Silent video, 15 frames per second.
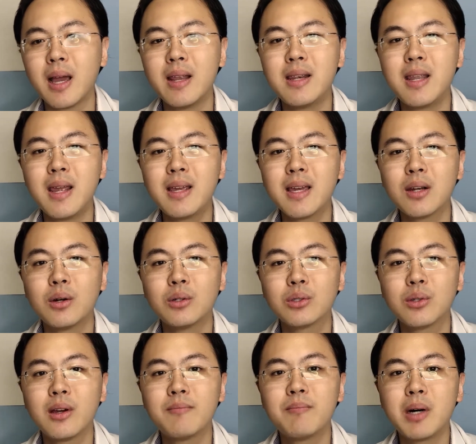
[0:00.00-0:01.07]
and they can
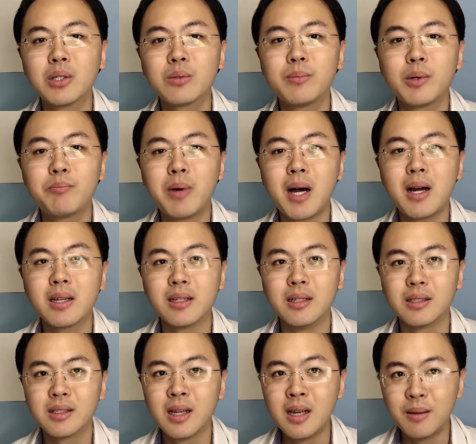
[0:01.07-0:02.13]
also have multiple
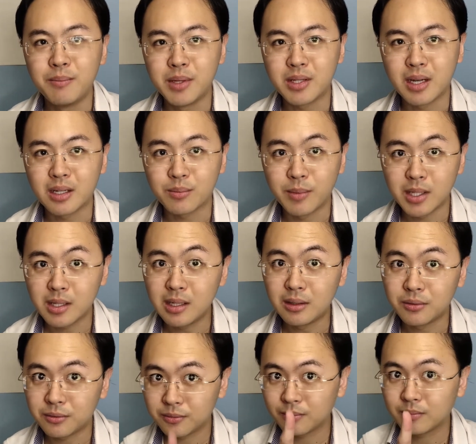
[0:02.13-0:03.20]
partners besides
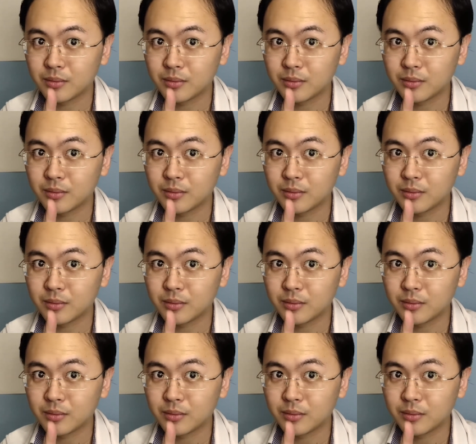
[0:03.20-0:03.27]
myself.